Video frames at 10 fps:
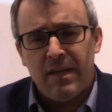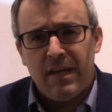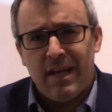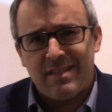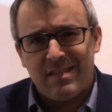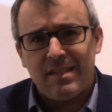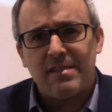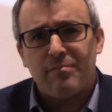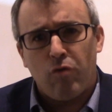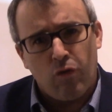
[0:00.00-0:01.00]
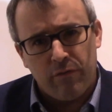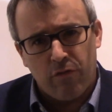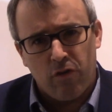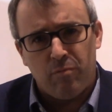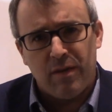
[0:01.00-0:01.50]
He had 6 broken
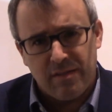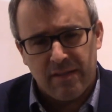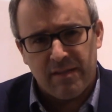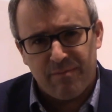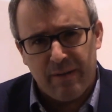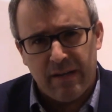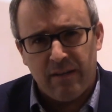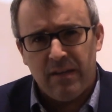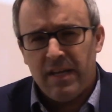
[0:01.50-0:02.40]
vertebrae in his spine.